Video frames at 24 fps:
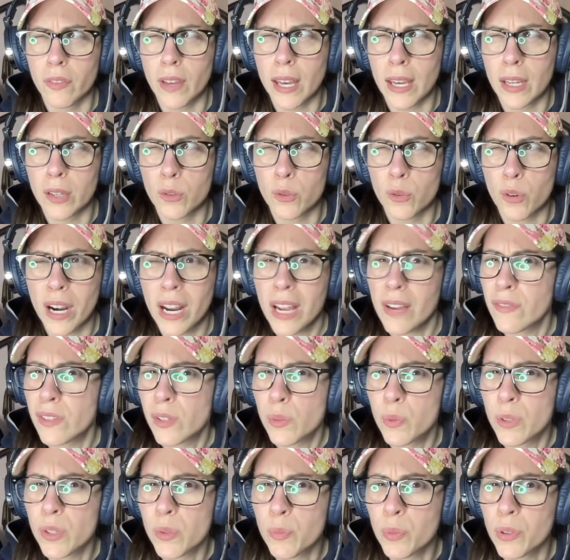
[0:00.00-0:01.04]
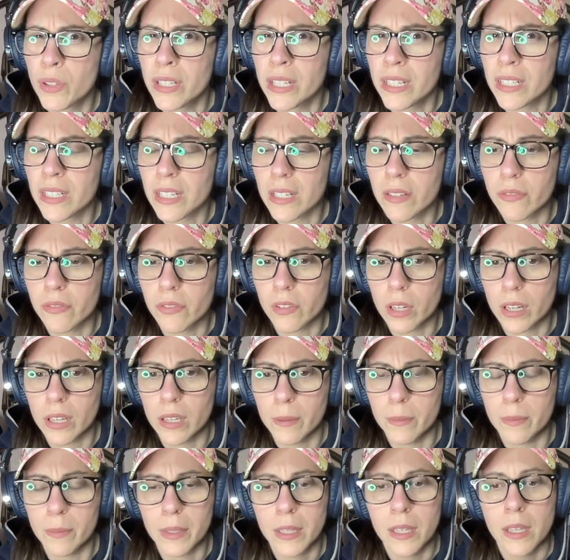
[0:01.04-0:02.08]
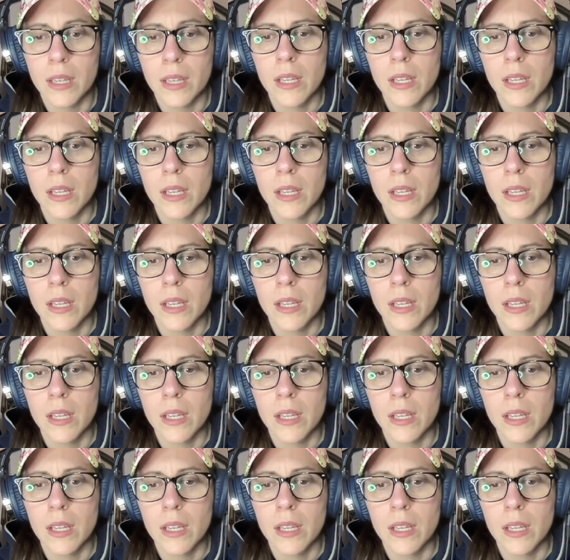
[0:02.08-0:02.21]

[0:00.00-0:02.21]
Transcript: Fangraphs was predicting for him.